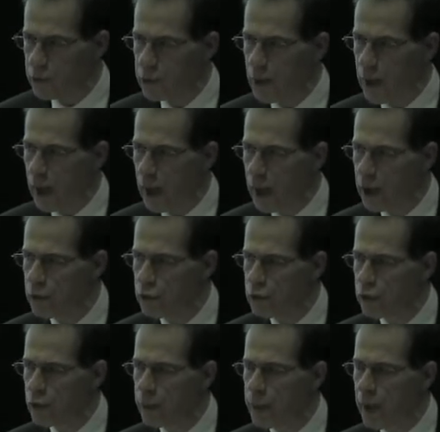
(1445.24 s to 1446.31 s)
today and
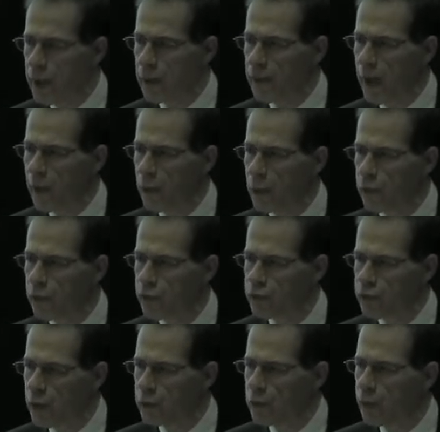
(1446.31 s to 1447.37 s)
you compare that with the
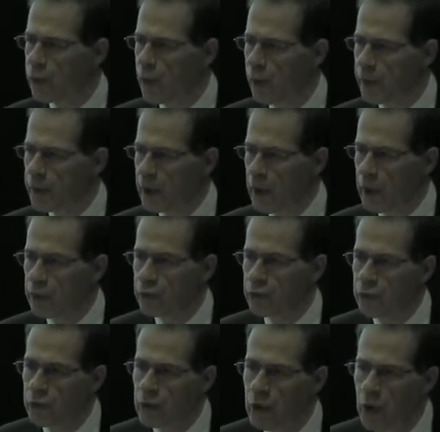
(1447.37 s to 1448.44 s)
general
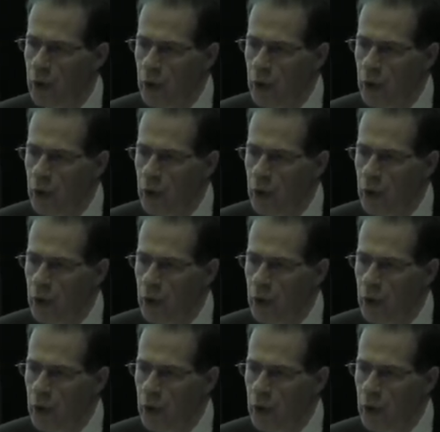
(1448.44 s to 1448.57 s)
population,